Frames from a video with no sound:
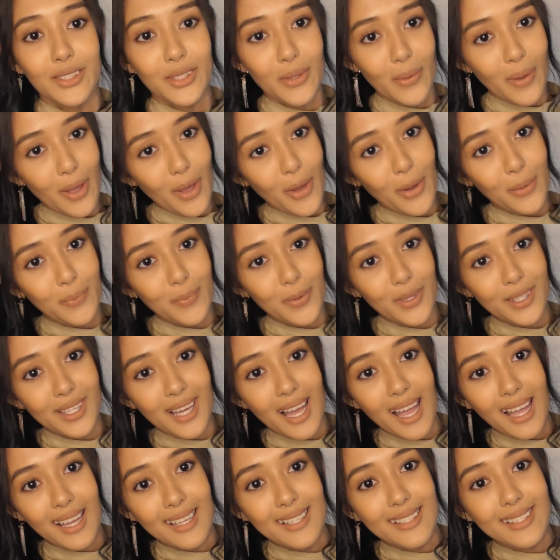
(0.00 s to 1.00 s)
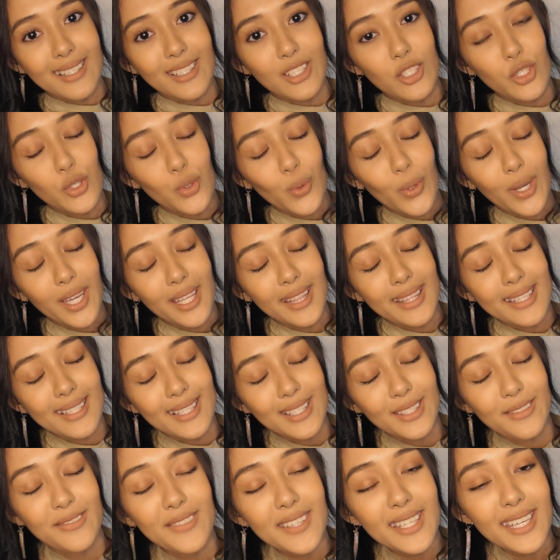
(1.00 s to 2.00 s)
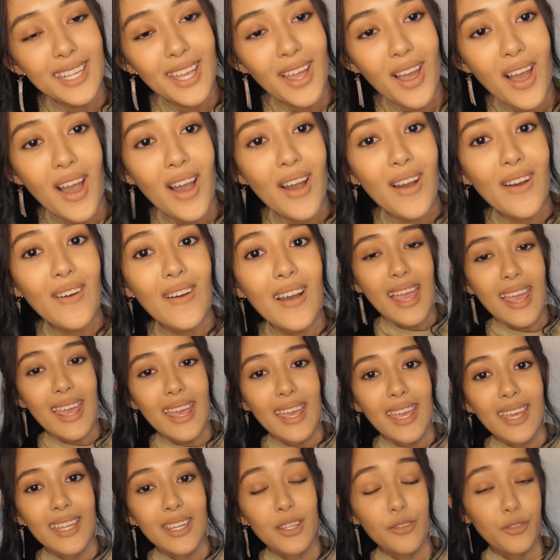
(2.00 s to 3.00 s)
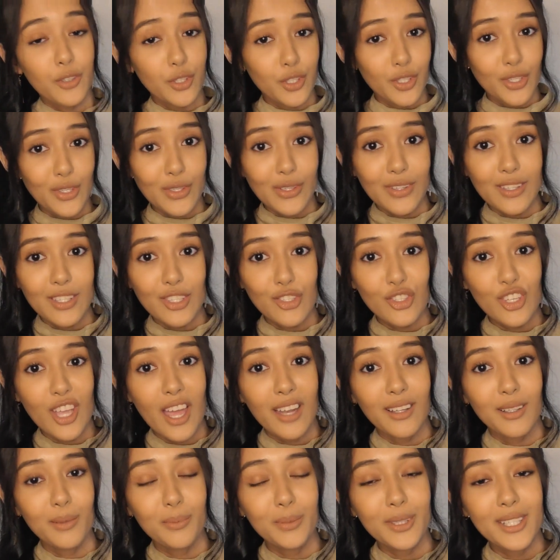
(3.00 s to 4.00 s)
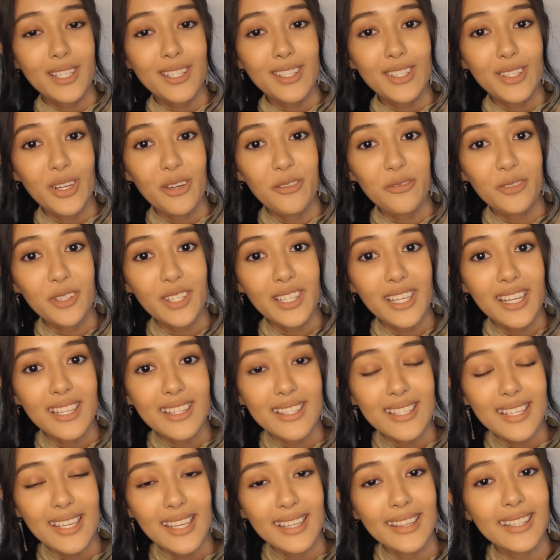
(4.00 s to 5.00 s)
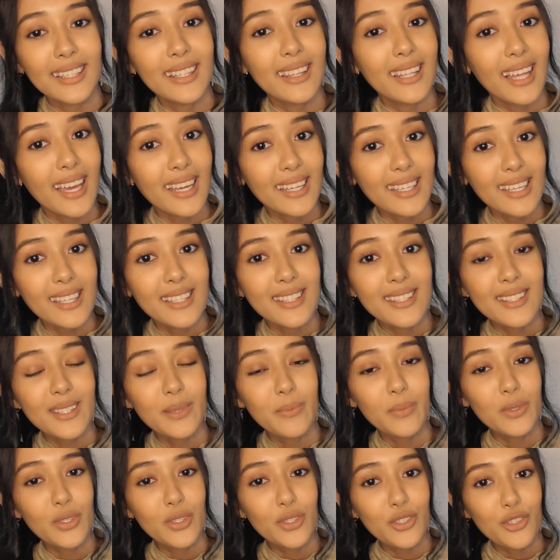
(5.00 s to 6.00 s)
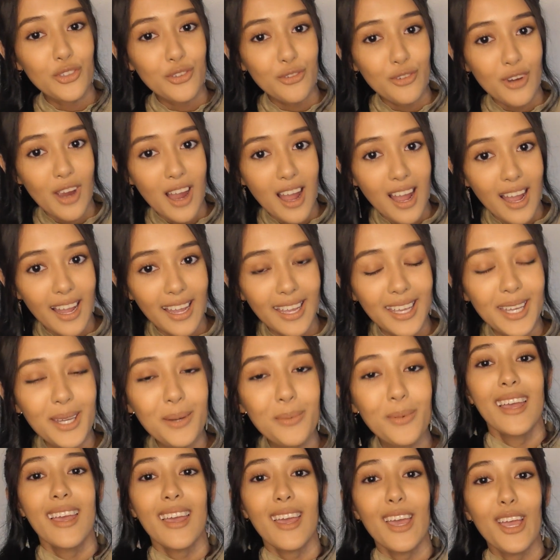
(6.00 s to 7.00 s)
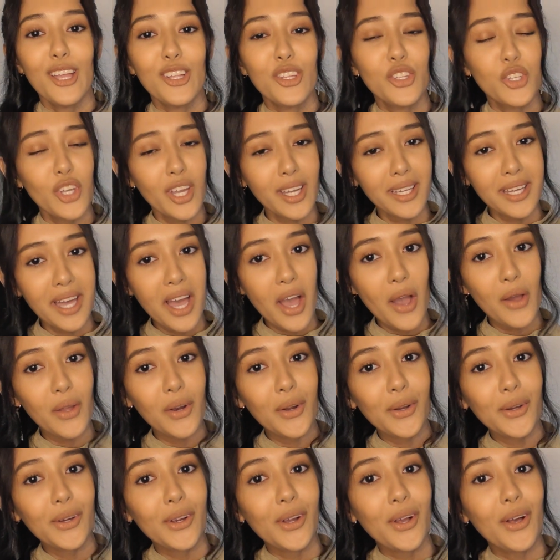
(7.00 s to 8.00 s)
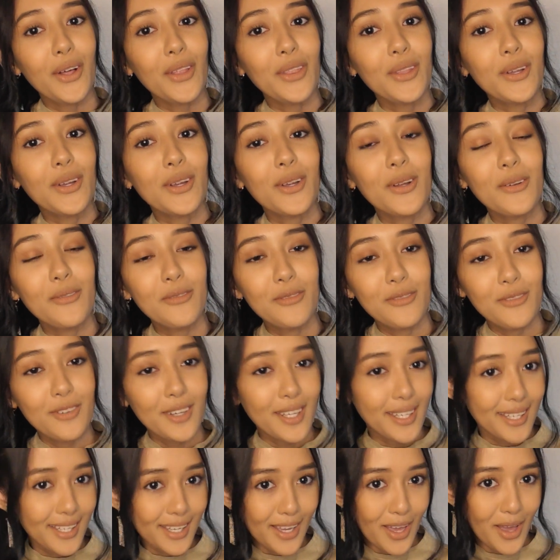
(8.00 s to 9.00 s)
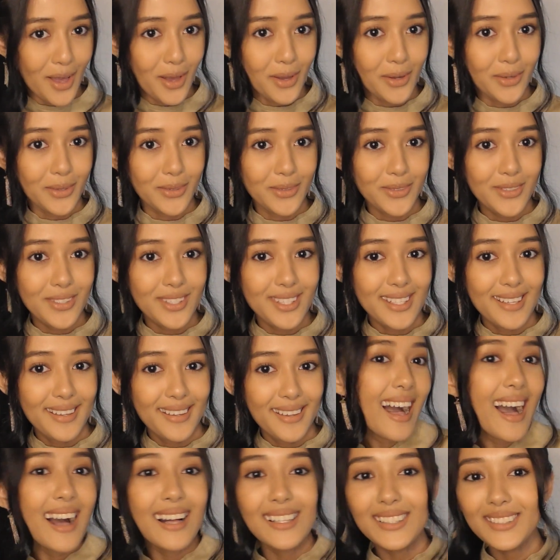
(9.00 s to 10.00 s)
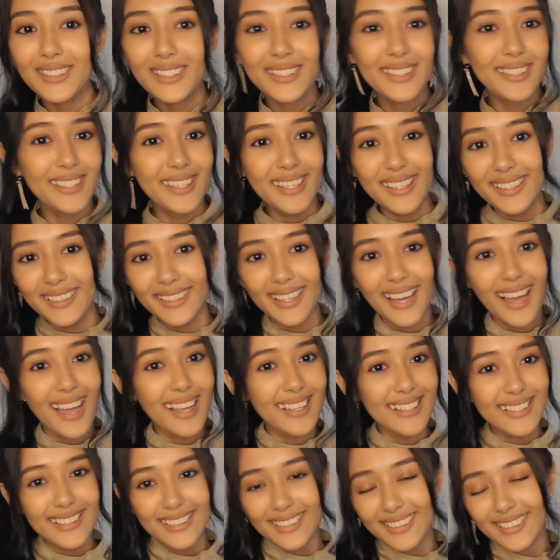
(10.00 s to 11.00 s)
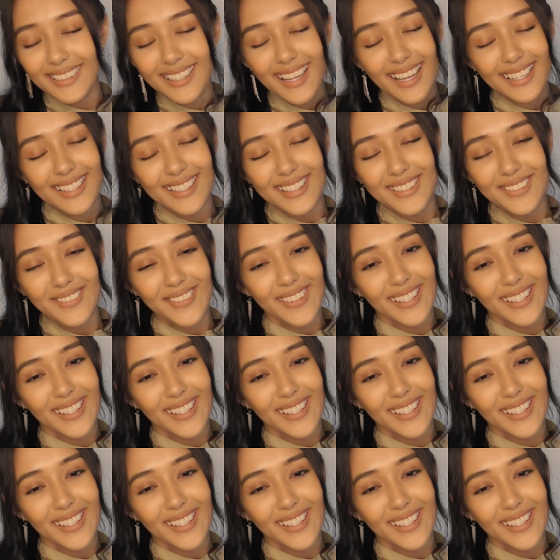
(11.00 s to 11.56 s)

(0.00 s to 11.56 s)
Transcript: So I hope you guys enjoyed this video, and if you're new to this channel, please don't forget to hit the like and subscribe, and check out our other videos. I'll see you guys in our next